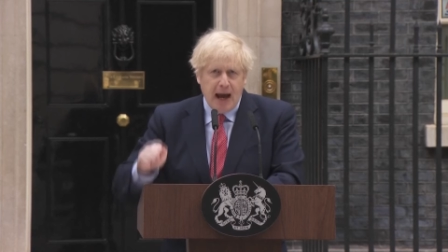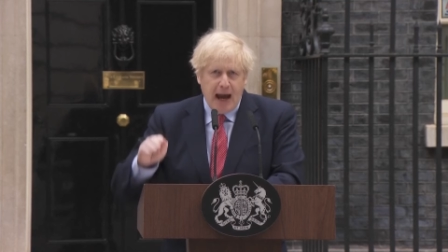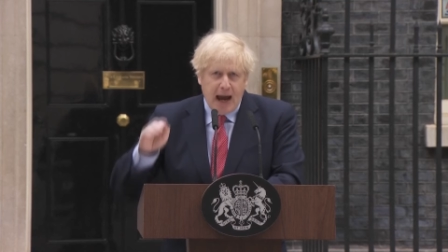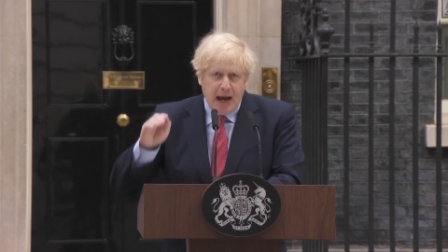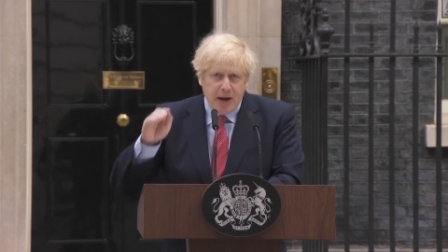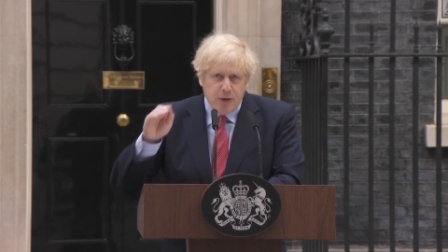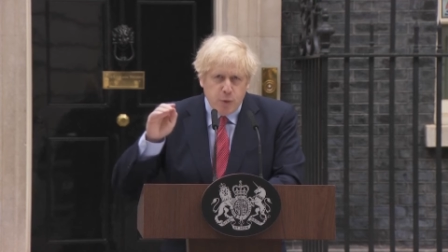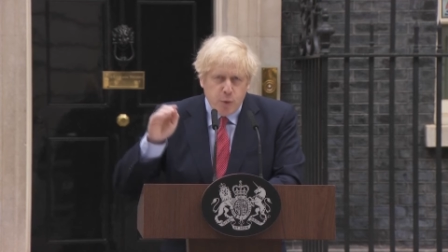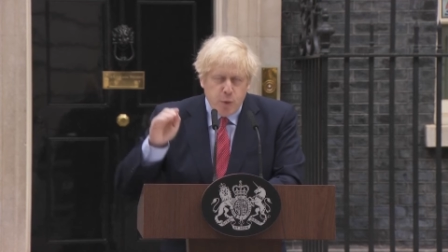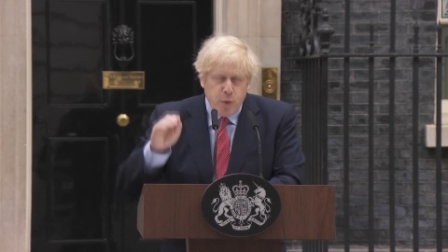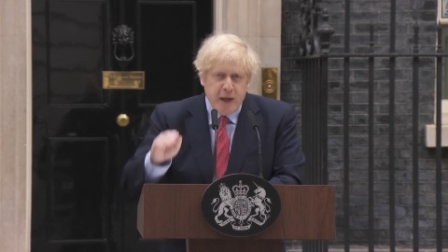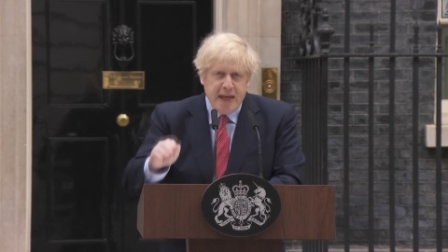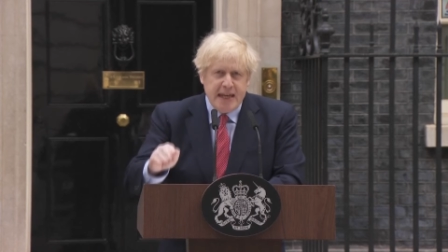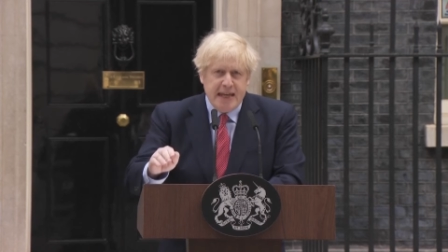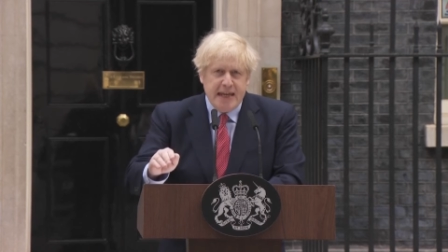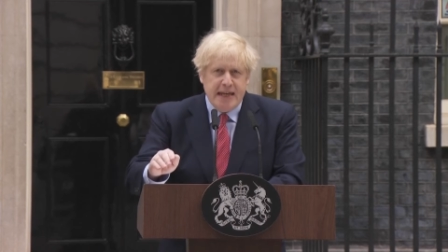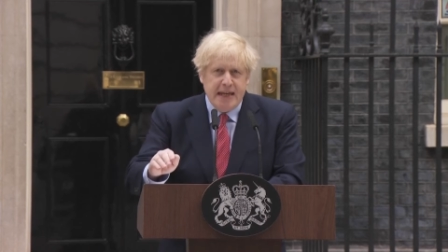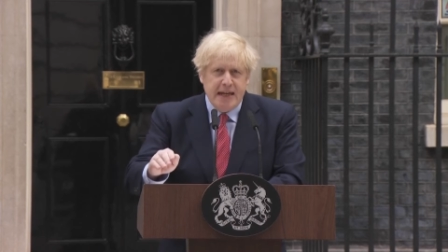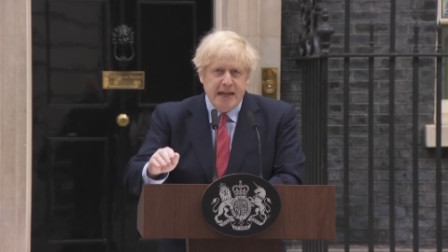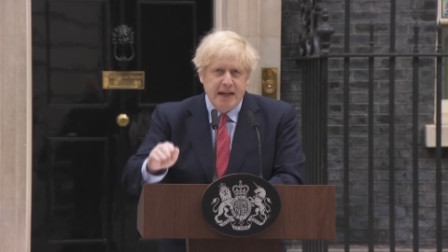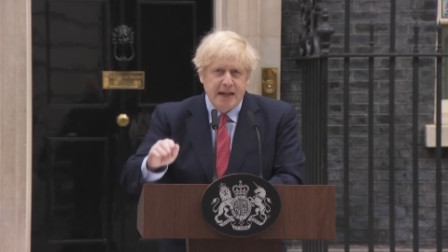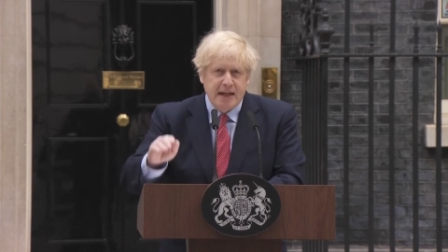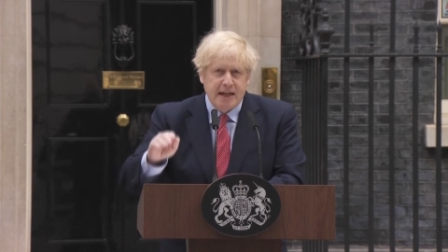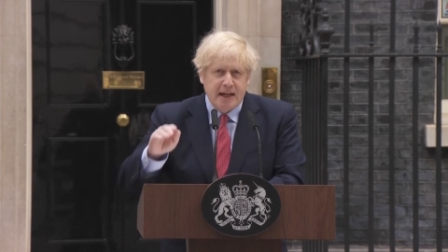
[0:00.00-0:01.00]
And
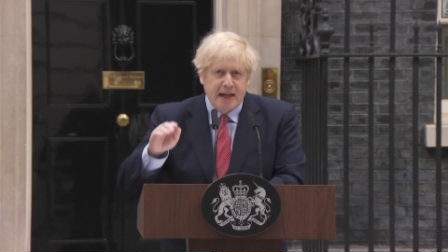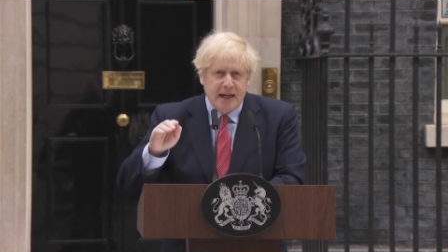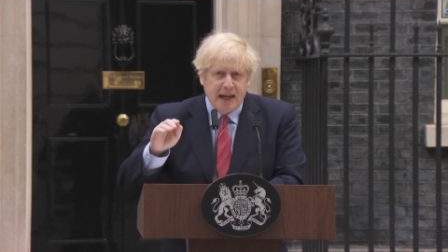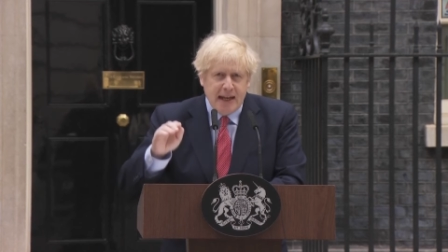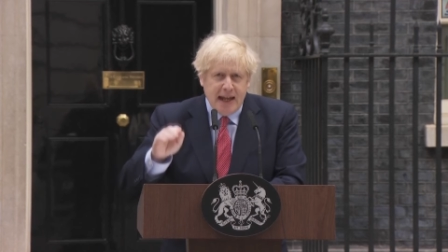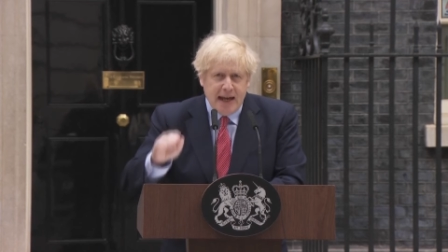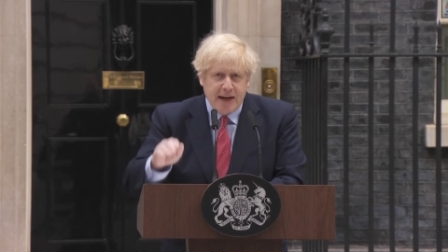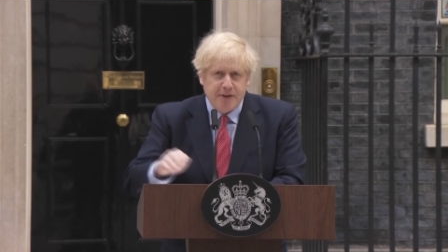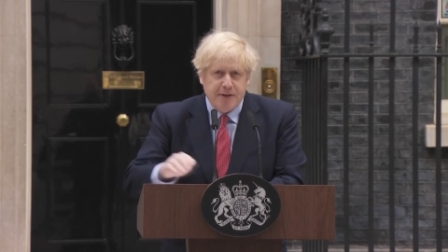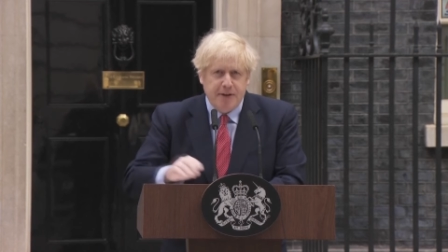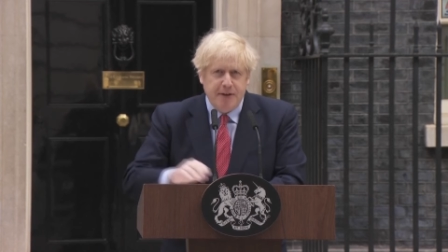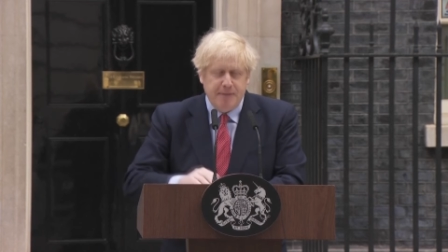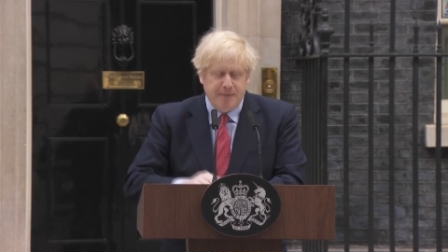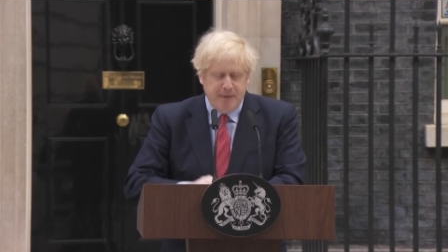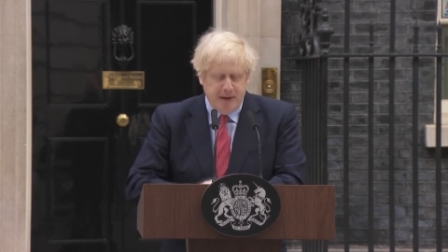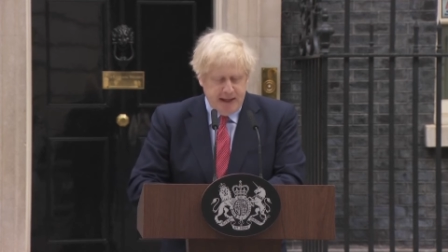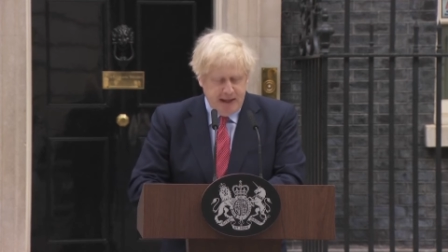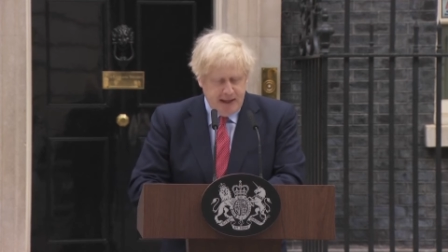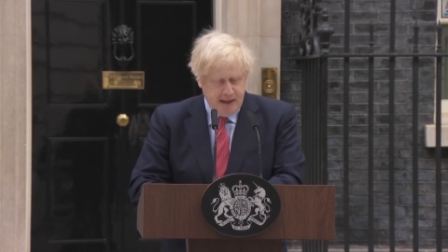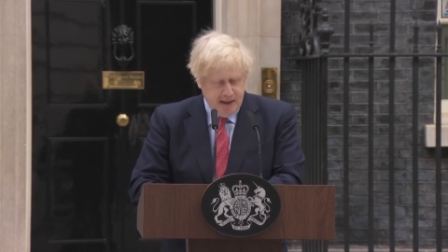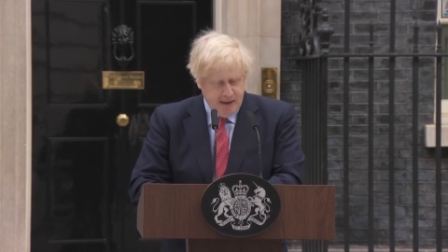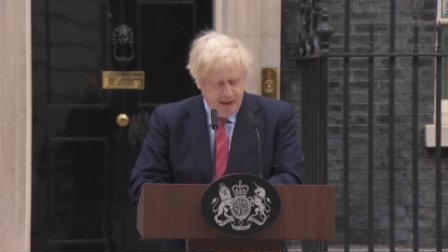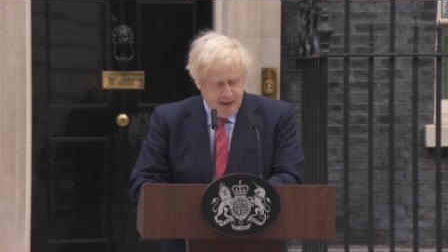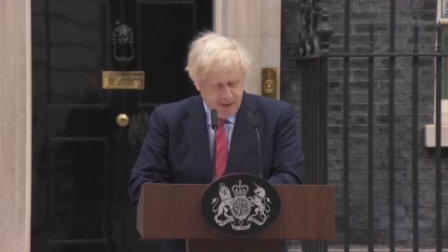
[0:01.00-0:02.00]
we
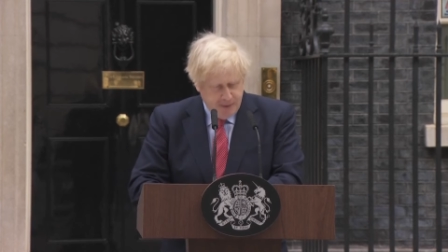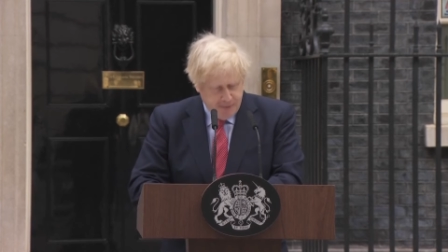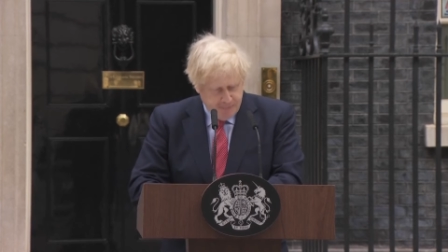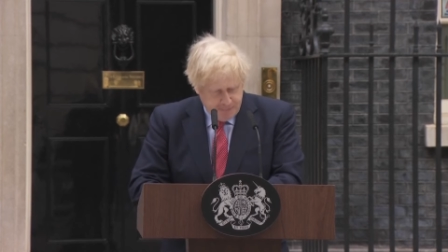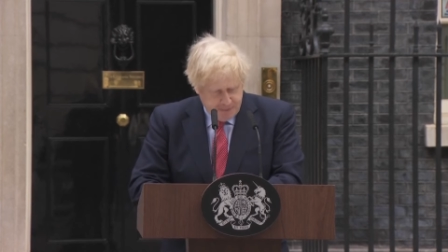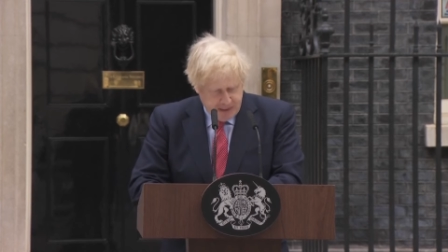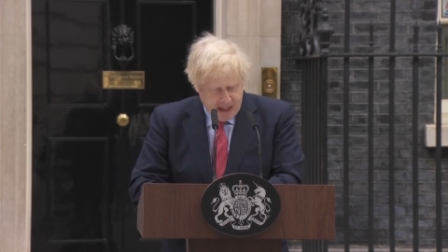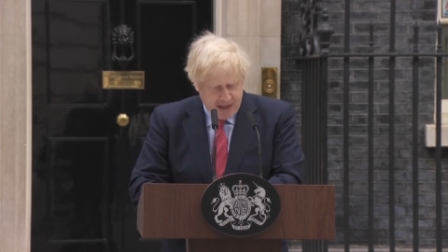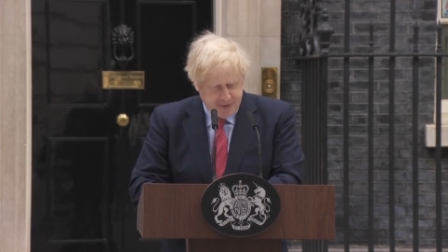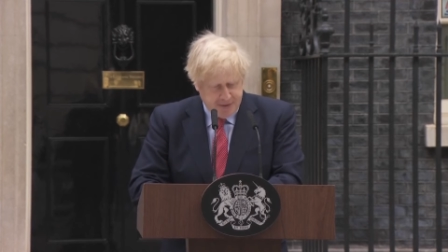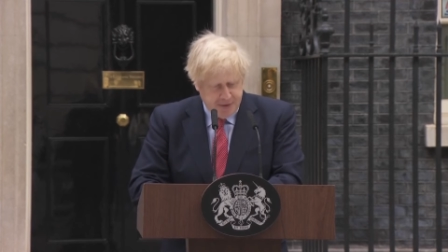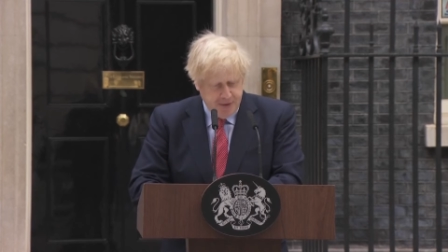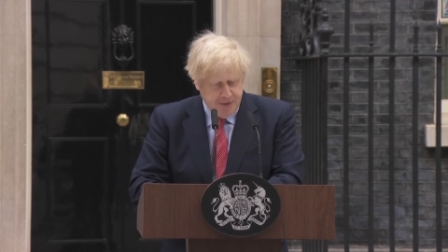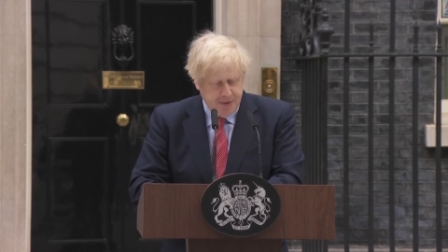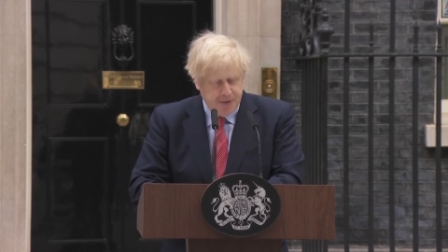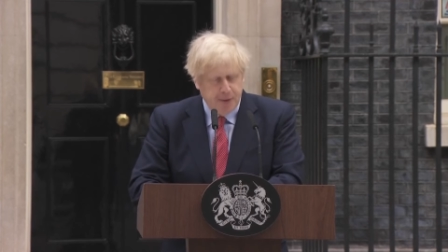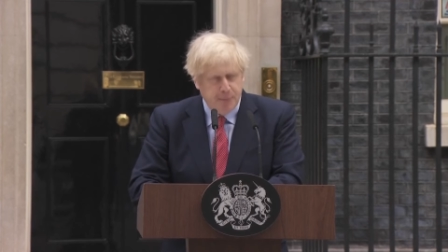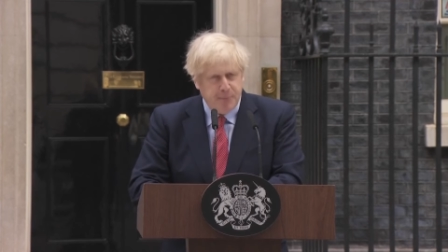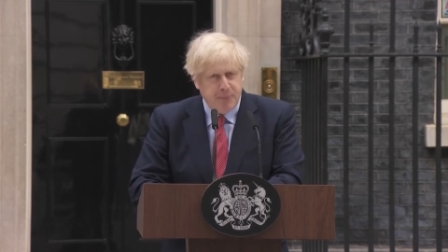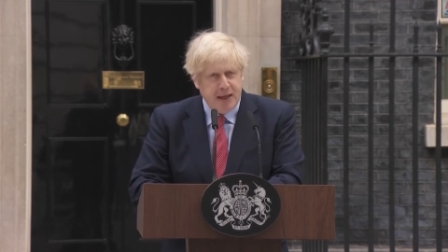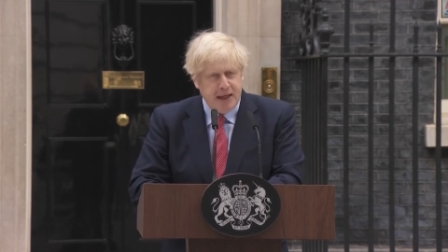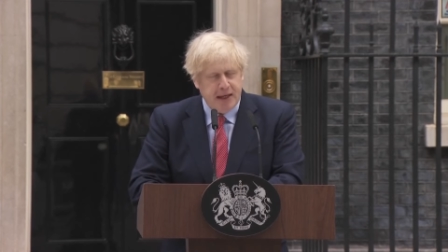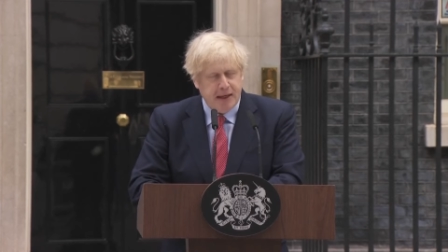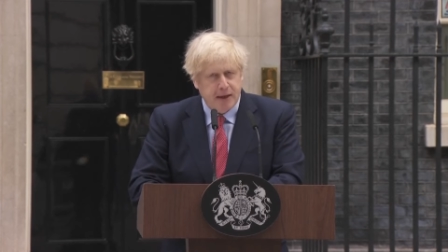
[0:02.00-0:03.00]
collectively flattened the
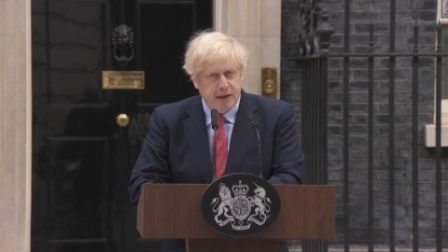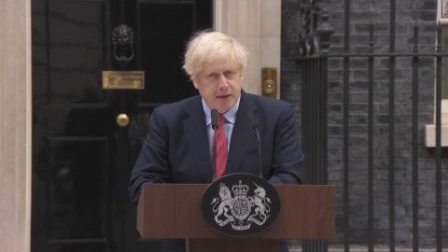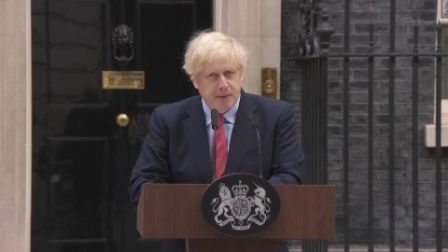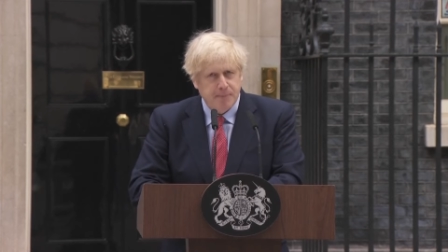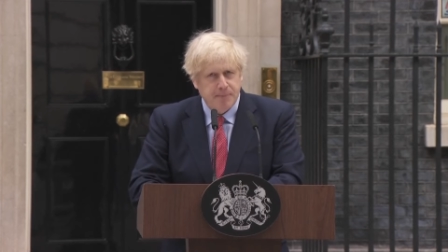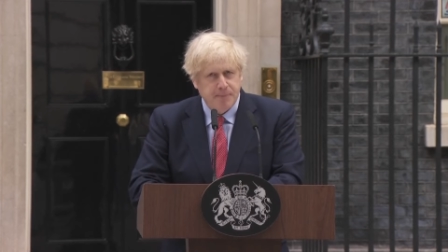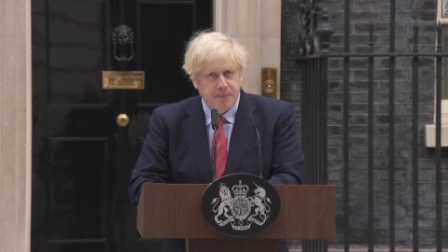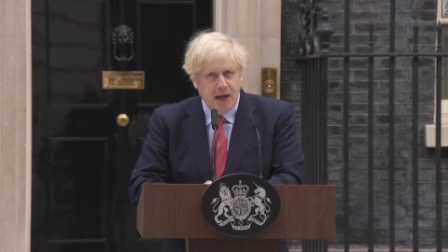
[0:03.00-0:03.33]
peak.